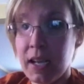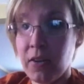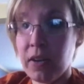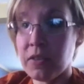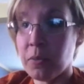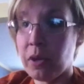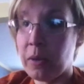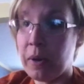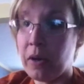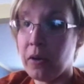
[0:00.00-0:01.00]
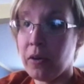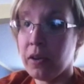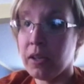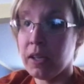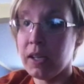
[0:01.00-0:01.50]
I don't have to worry about
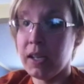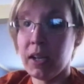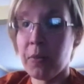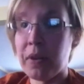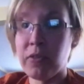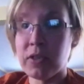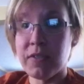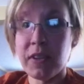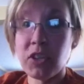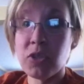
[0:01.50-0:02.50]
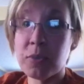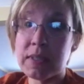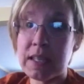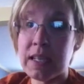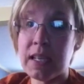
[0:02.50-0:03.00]
getting all my fruits and
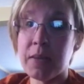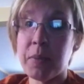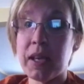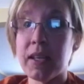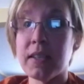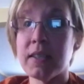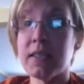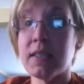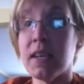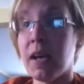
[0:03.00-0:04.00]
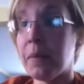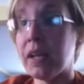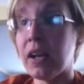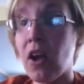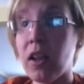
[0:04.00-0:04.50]
vegetables in because I'm
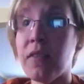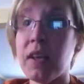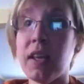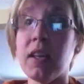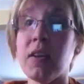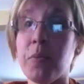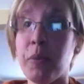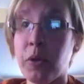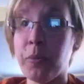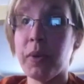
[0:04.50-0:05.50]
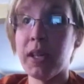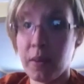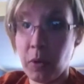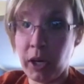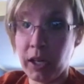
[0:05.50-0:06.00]
getting all of it, boom, in
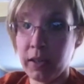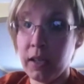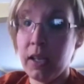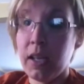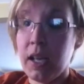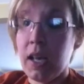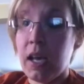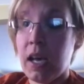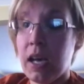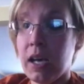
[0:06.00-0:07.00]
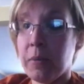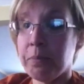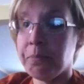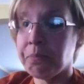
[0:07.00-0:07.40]
the morning. Um,